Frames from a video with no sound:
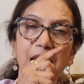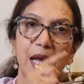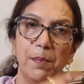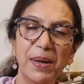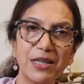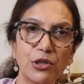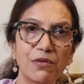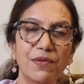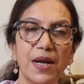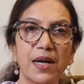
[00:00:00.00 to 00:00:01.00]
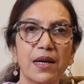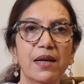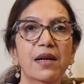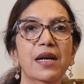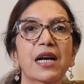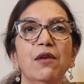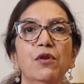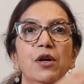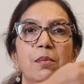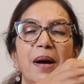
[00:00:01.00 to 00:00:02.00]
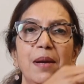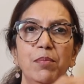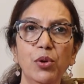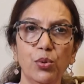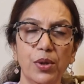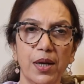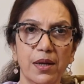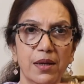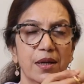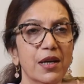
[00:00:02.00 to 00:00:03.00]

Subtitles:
Apex of lung covered by pleura,